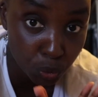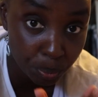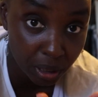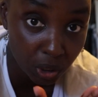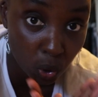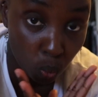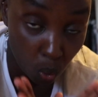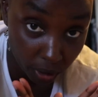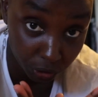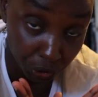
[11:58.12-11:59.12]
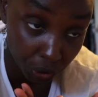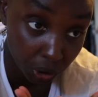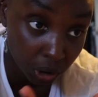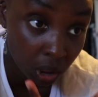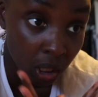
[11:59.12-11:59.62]
to pick what
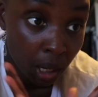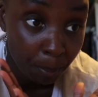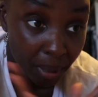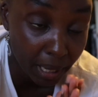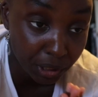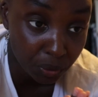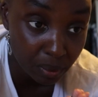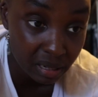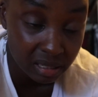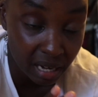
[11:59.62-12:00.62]
girl. But anyways,